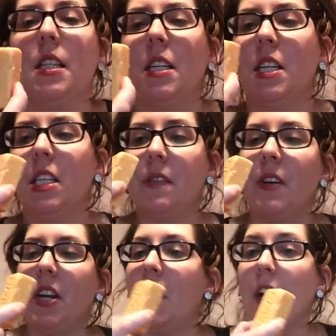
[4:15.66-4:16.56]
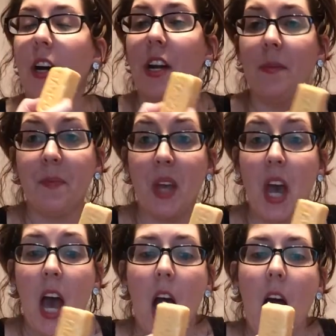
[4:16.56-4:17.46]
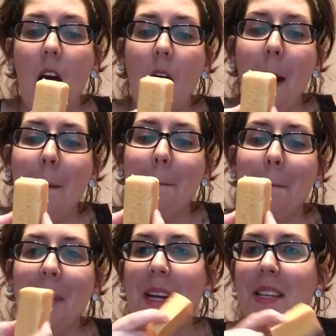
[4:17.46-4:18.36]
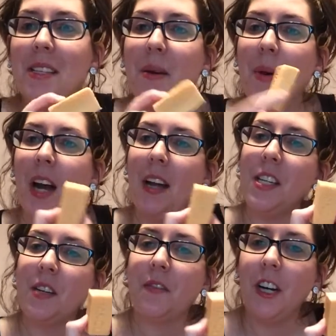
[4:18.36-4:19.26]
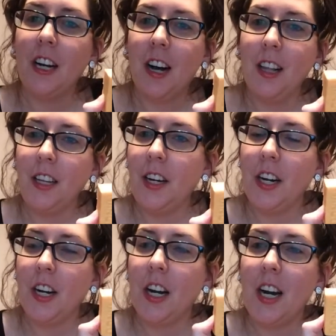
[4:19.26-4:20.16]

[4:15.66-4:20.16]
I just found hair in it. Because they were kind of different colored